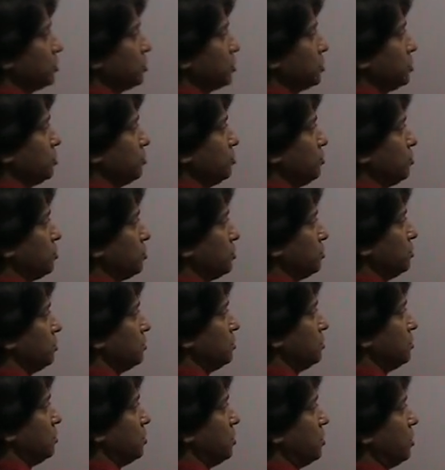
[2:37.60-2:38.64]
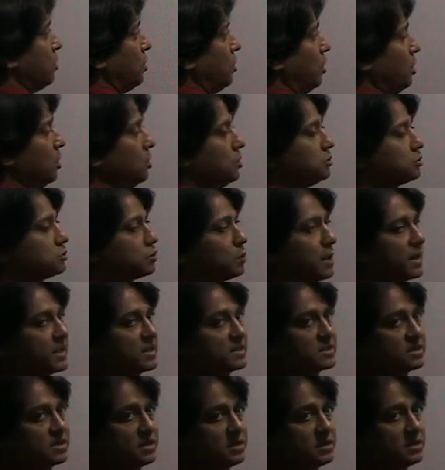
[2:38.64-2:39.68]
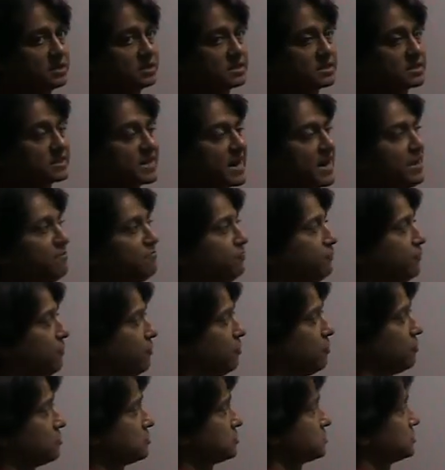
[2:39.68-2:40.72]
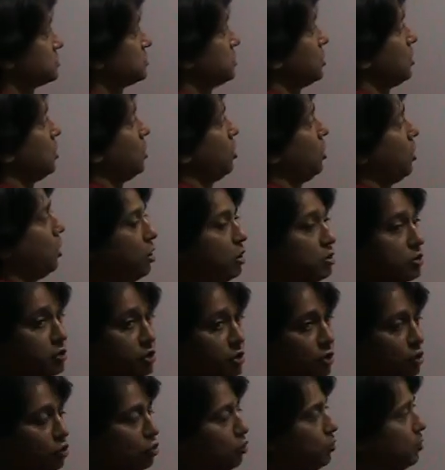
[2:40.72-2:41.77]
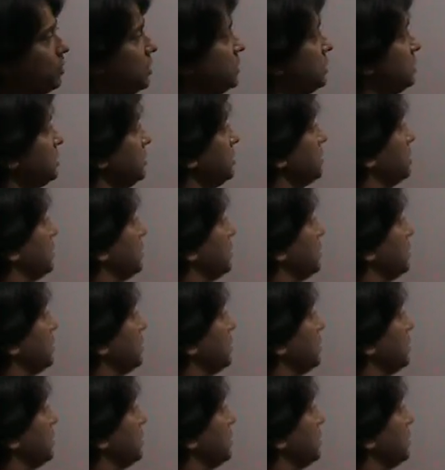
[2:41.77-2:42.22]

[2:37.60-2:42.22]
Q2 also exerts the same force on Q1